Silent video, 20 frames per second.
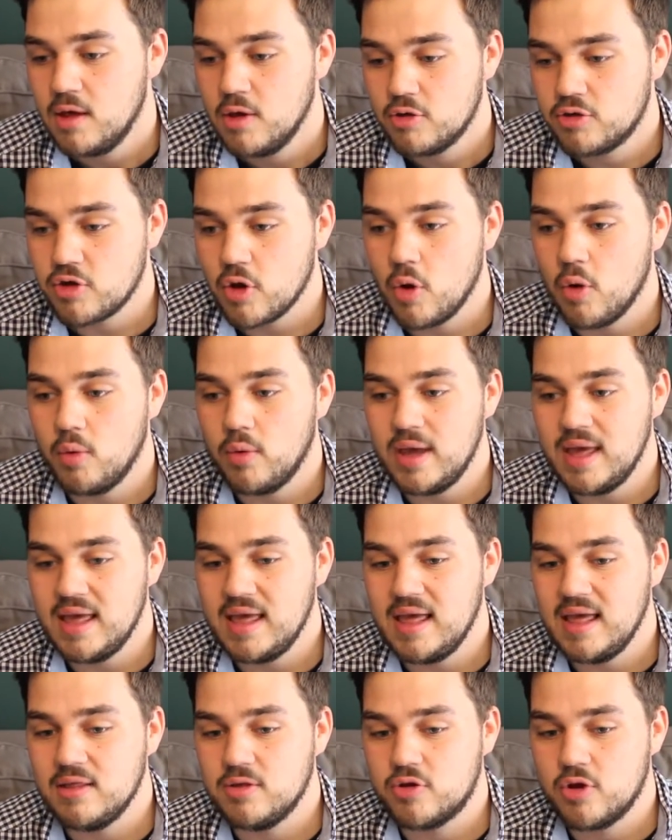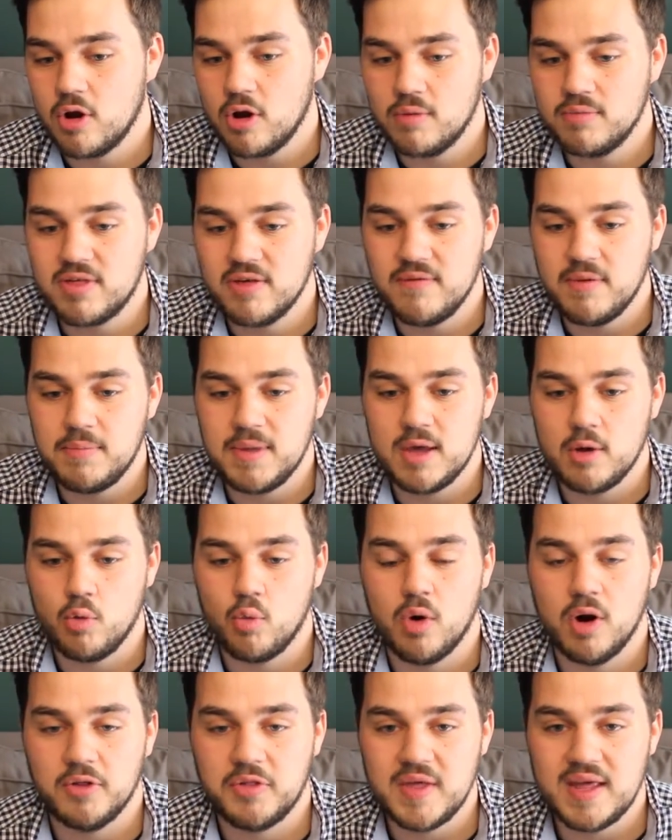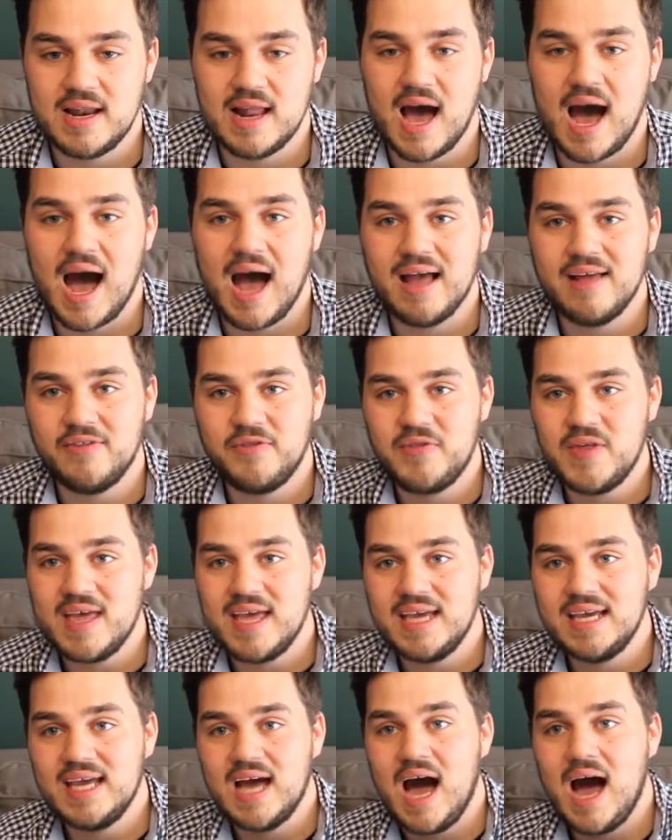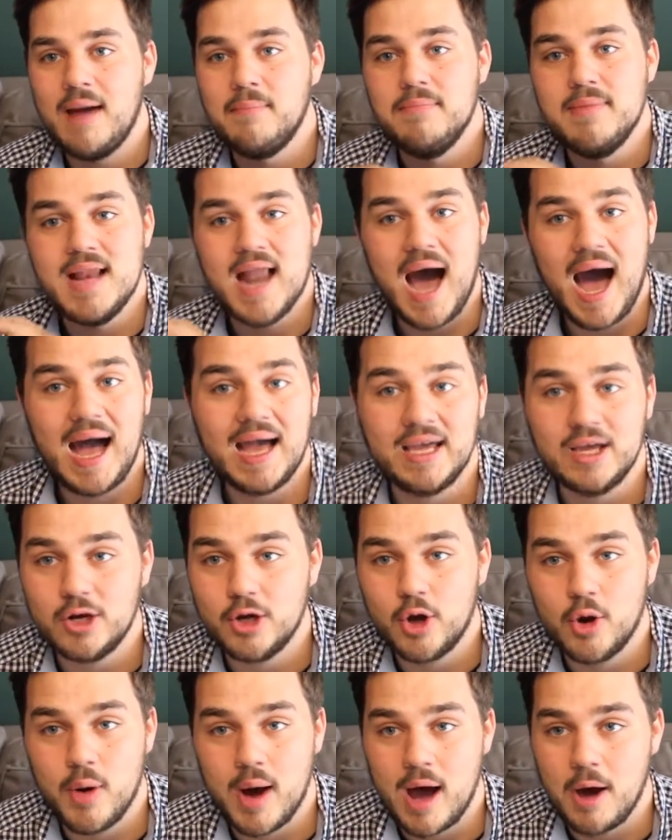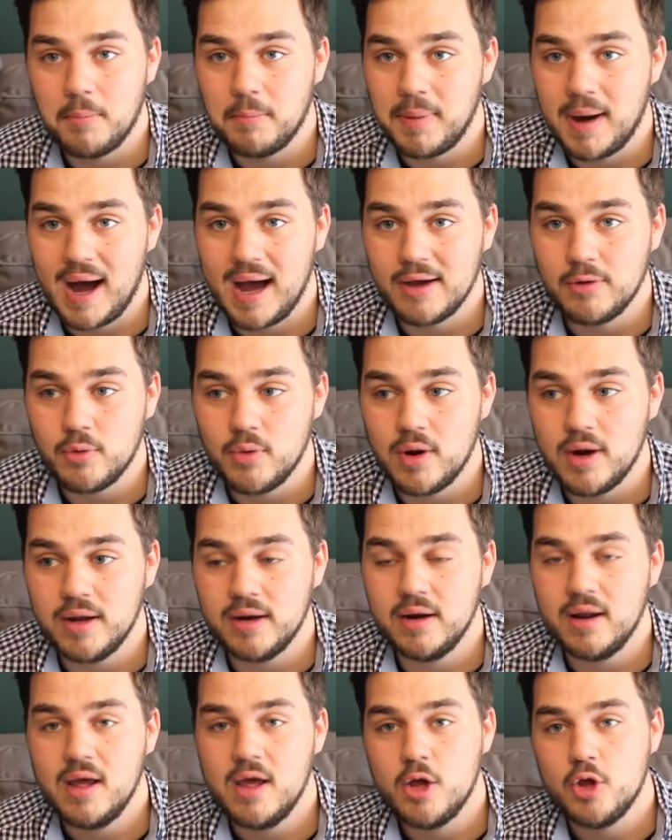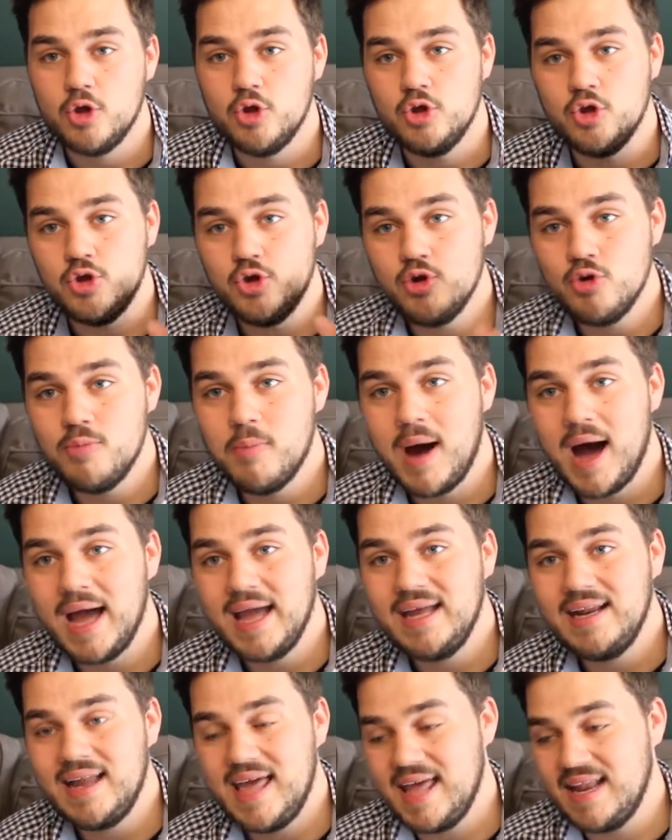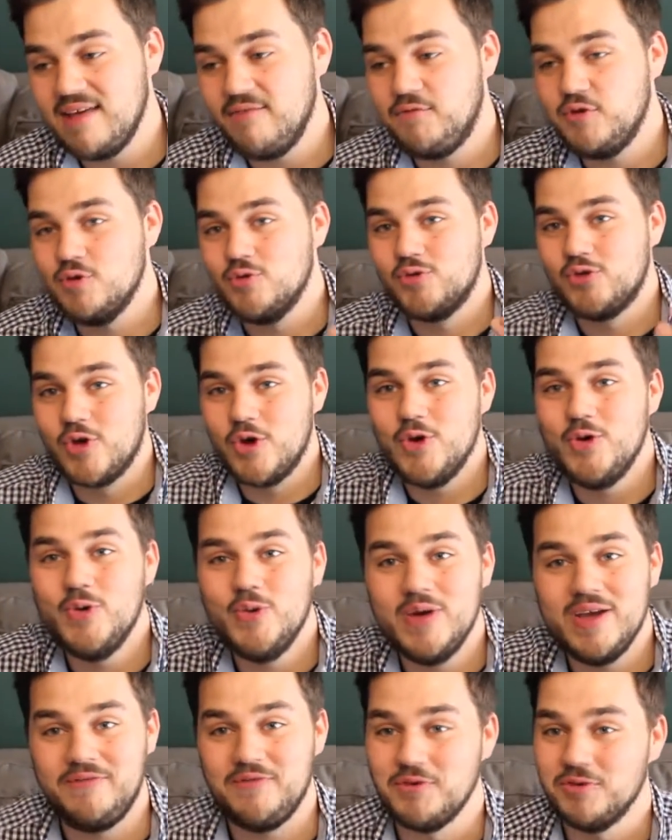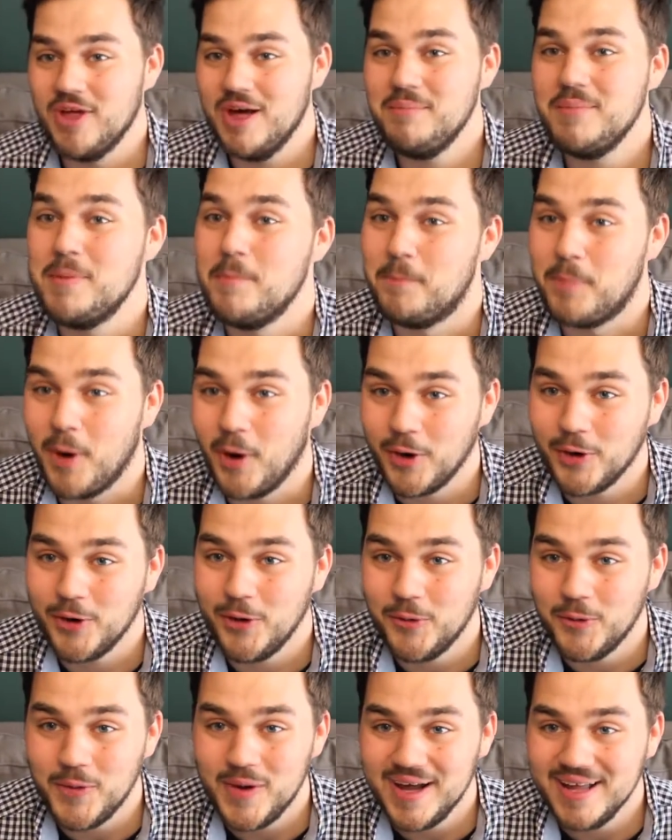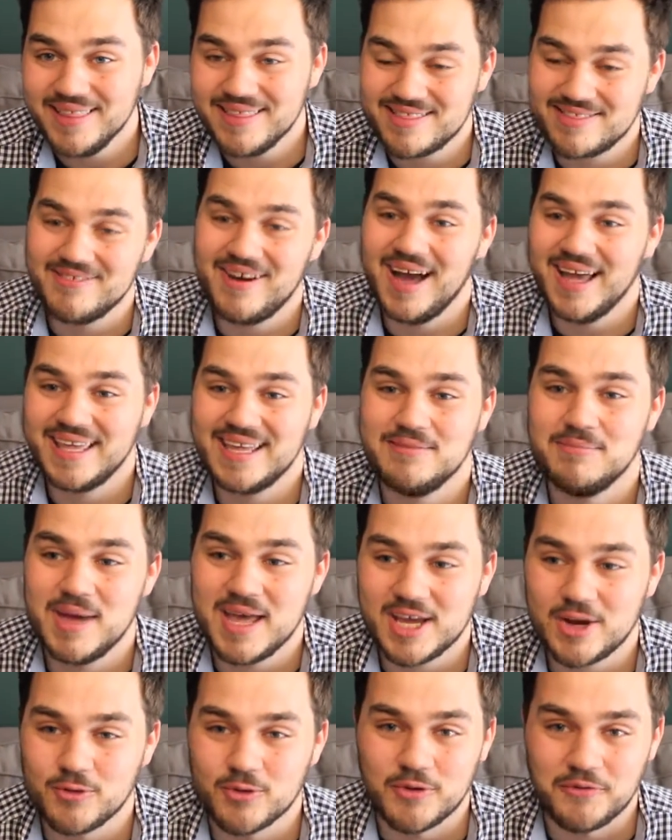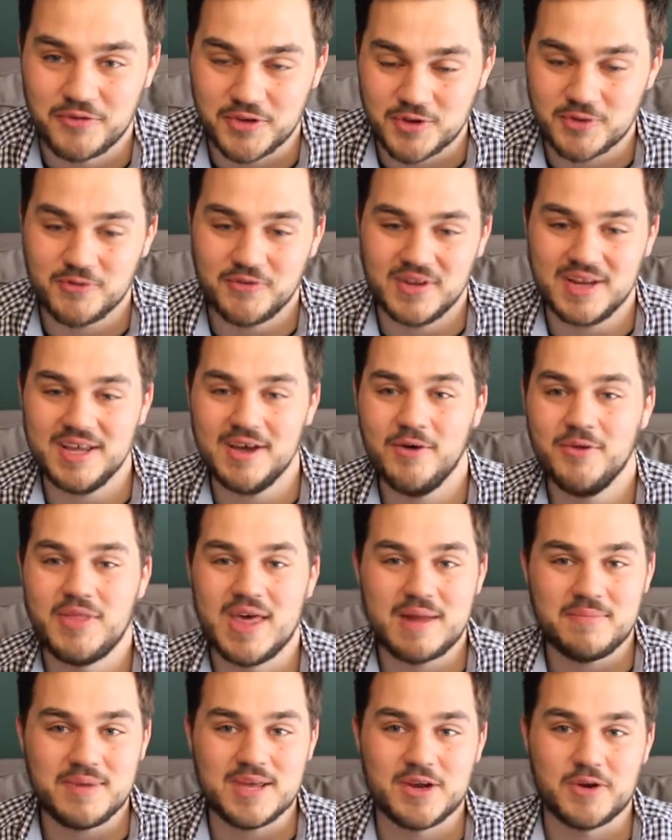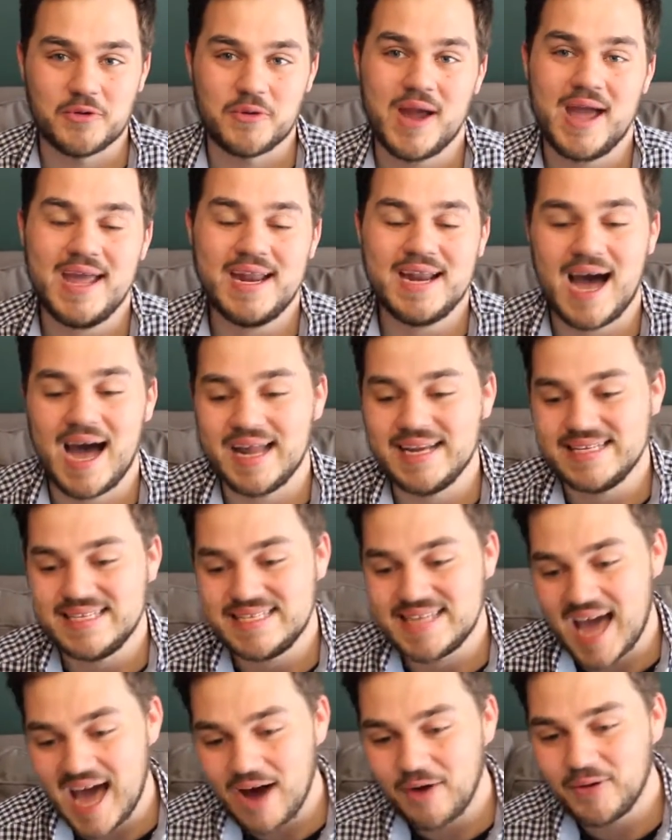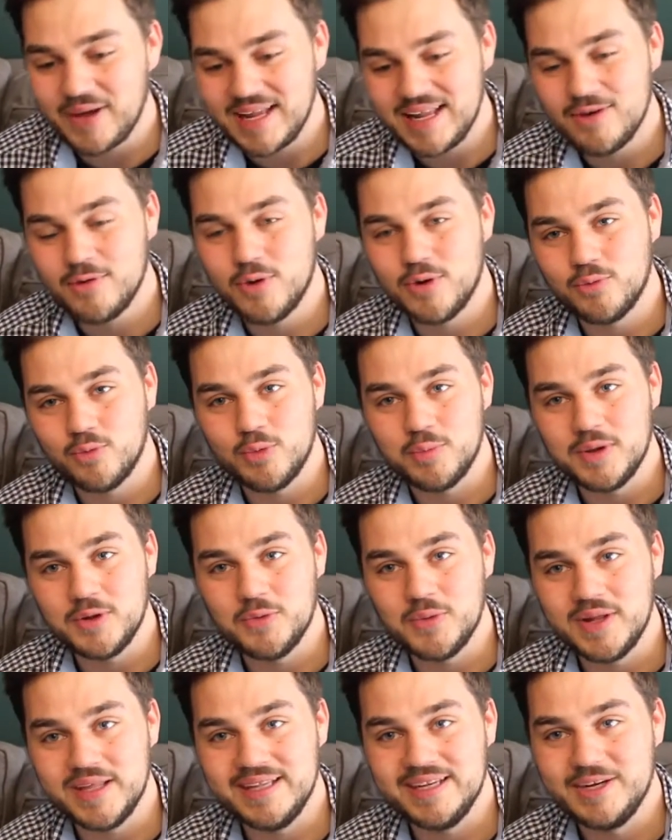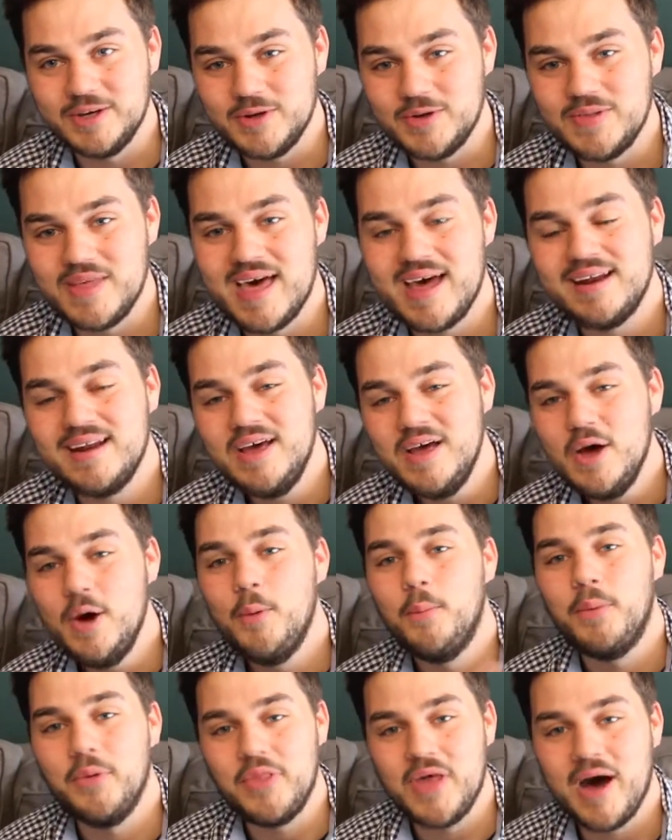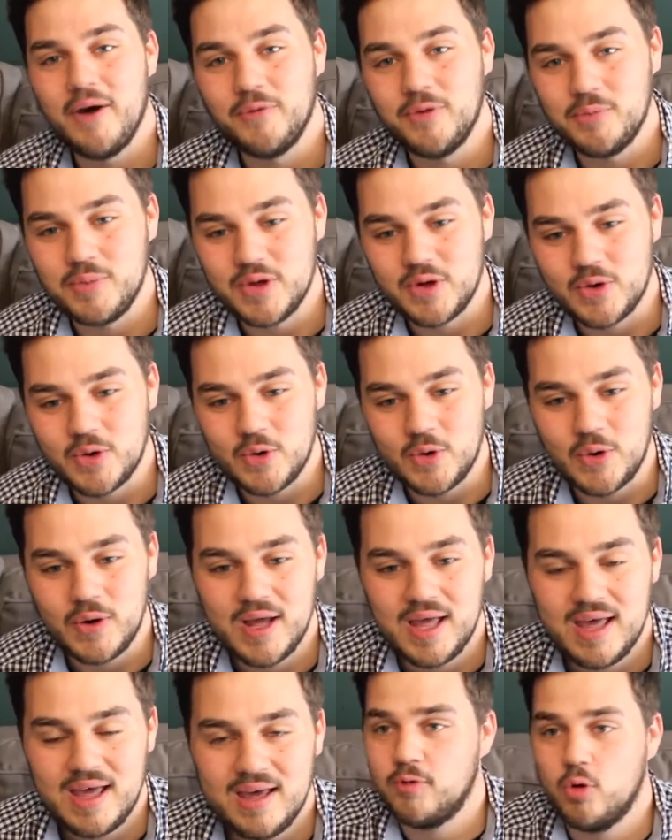So in terms of it being worth it, I think I'm not going to go out and buy one. You might, and if you do, if you let me borrow one so I can make a review video, that'd be great. I doubt anyone would be willing to do that, but that would be cool.